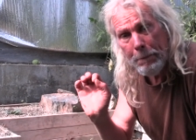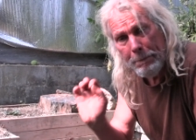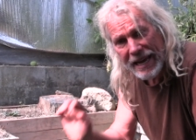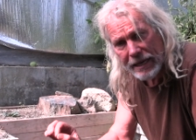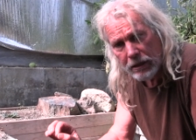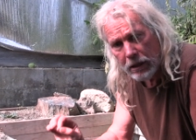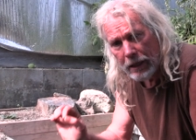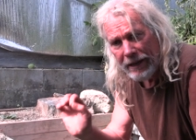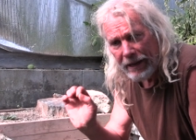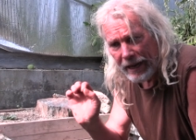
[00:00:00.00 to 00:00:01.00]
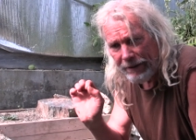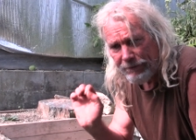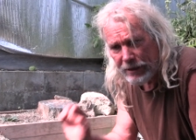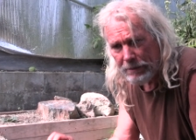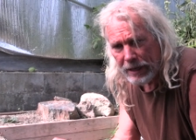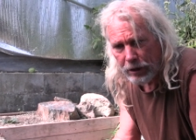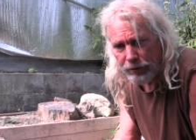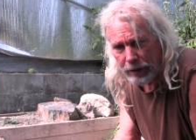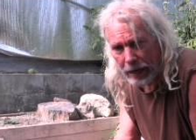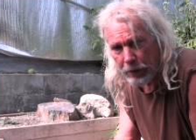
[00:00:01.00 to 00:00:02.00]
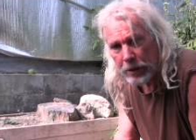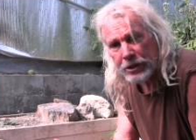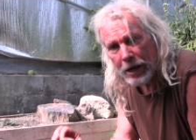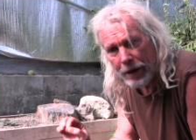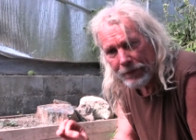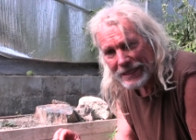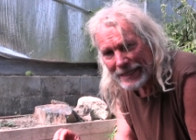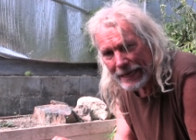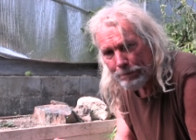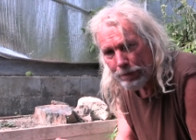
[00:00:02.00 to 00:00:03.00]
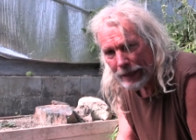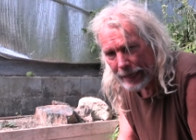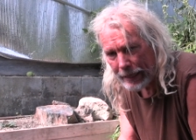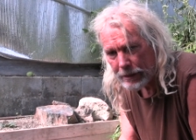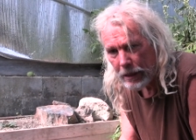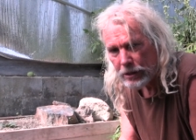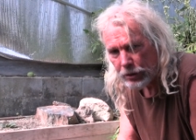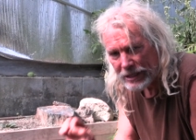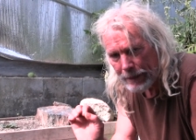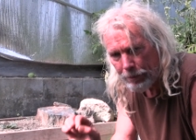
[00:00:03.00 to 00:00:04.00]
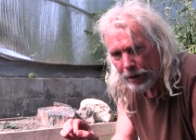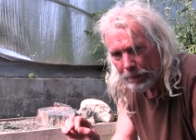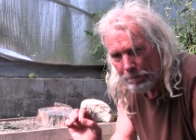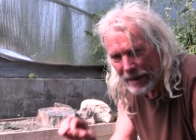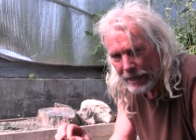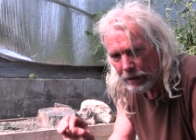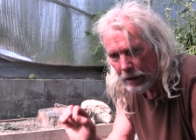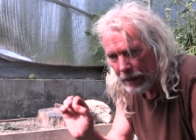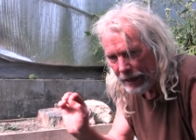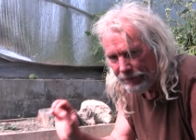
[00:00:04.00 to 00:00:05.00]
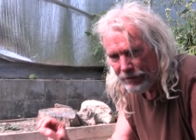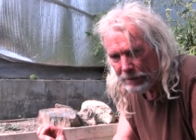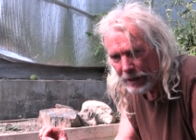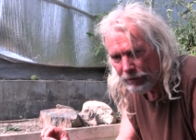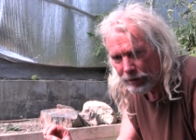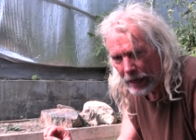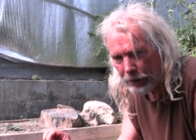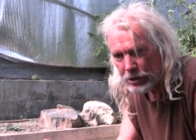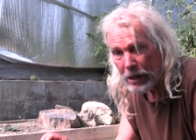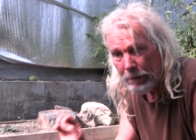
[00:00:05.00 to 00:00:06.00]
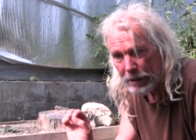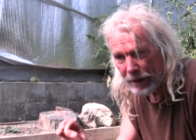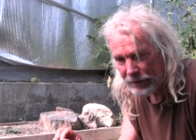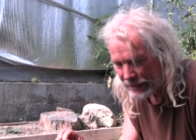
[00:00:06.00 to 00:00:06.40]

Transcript: male and female flowers on the same plant. So separate male and female flowers, but on the